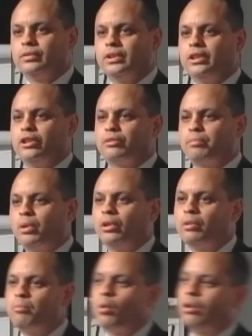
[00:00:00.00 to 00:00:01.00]
is pulling
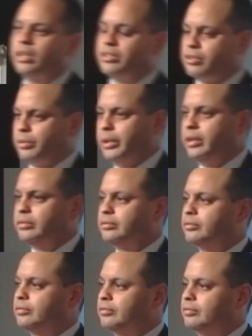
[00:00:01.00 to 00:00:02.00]
more into it.
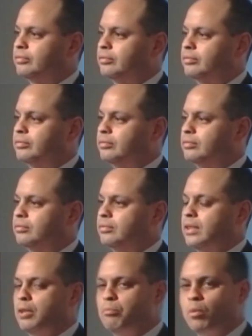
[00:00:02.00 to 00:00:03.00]

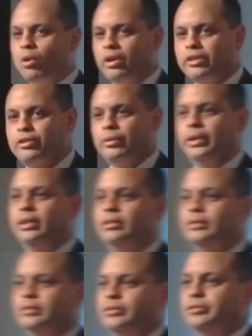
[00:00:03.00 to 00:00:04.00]
And more into it.
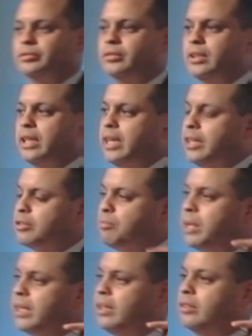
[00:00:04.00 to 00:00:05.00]
And it's
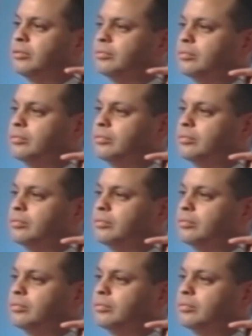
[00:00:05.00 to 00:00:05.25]
making